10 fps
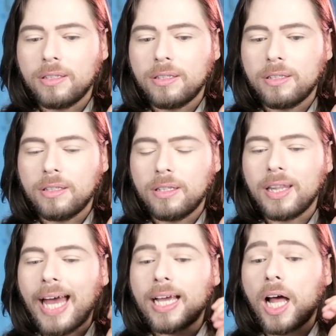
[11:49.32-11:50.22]

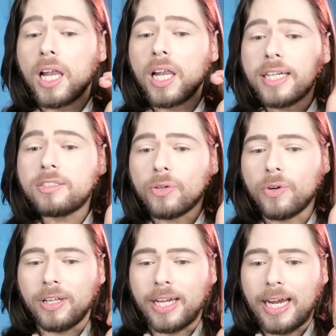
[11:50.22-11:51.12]
Yes. Like
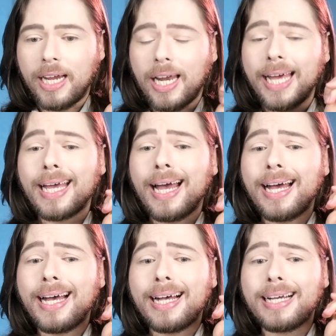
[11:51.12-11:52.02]
literally, like
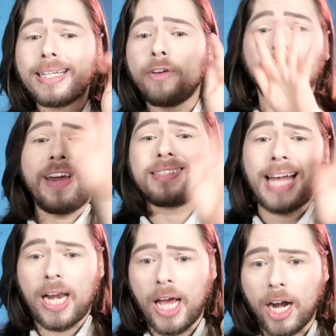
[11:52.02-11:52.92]
fix
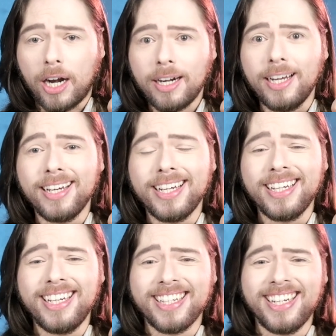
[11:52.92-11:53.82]
that hair.
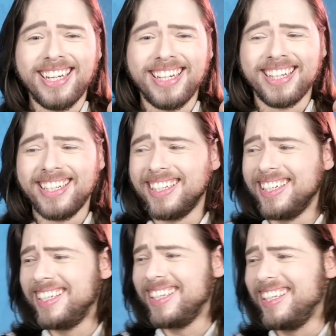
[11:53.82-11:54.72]

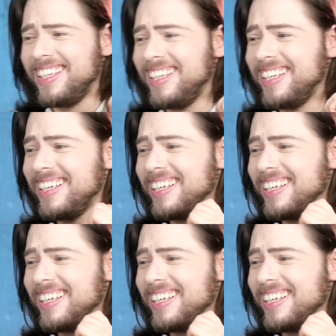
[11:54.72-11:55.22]
Yes.